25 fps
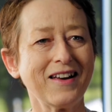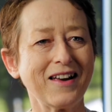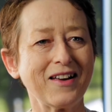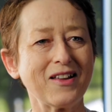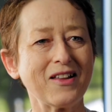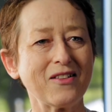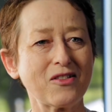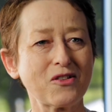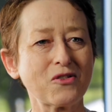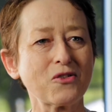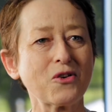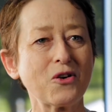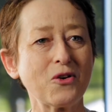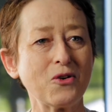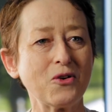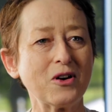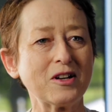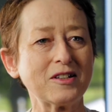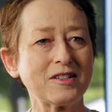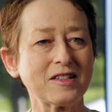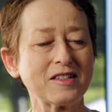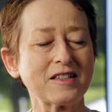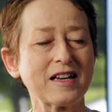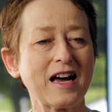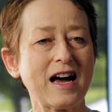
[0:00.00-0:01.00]
through a
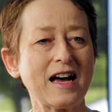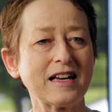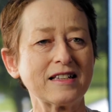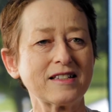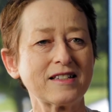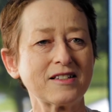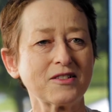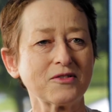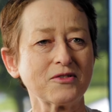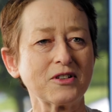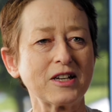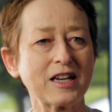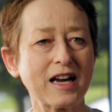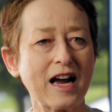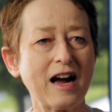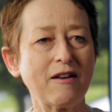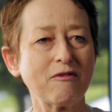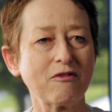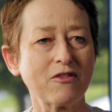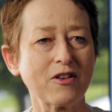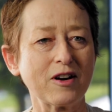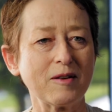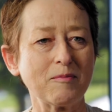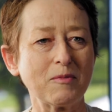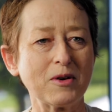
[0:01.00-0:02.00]
disaster
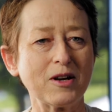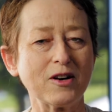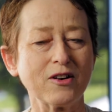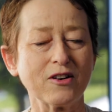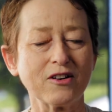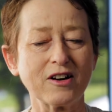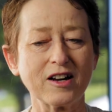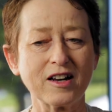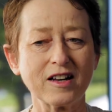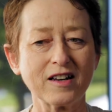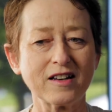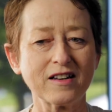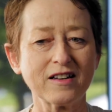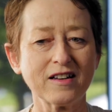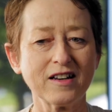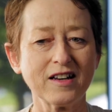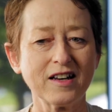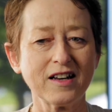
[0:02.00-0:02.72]
recovery period,